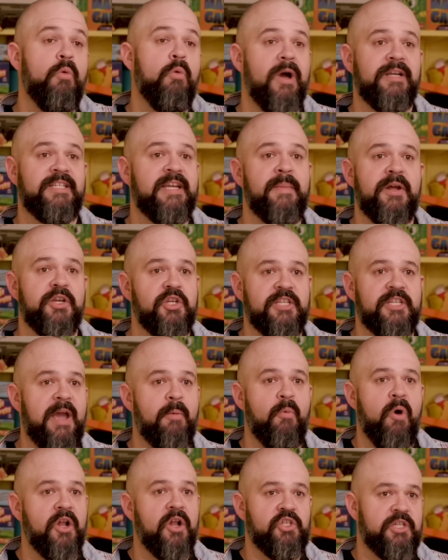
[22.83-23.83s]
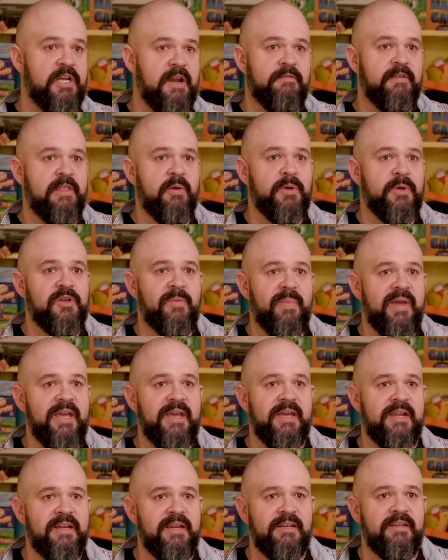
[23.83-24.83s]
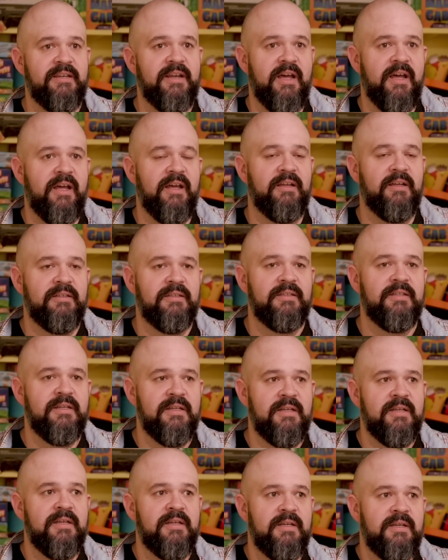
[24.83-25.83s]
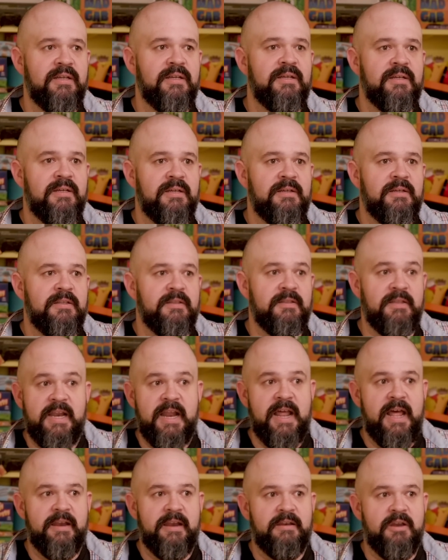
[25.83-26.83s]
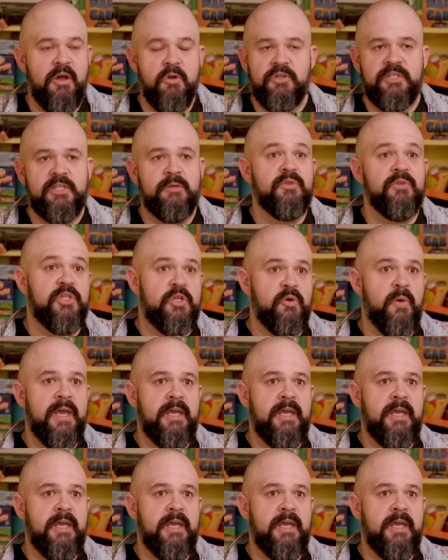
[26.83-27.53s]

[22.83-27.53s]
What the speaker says: one time I just kept watching after they went to bed, and then I noticed it was 2